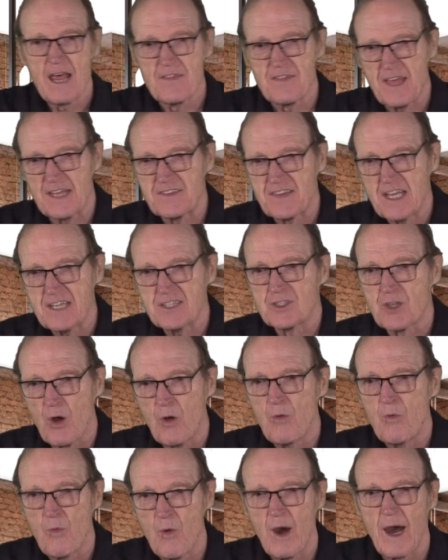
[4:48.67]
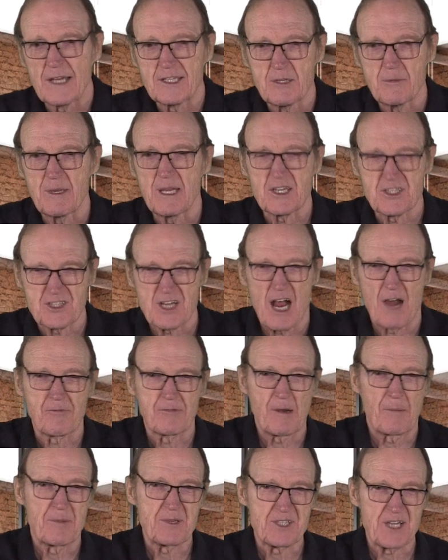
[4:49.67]
that they don't want to be a
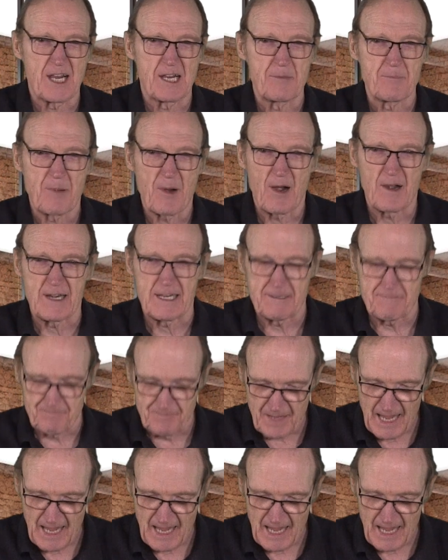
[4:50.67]
self-represented party.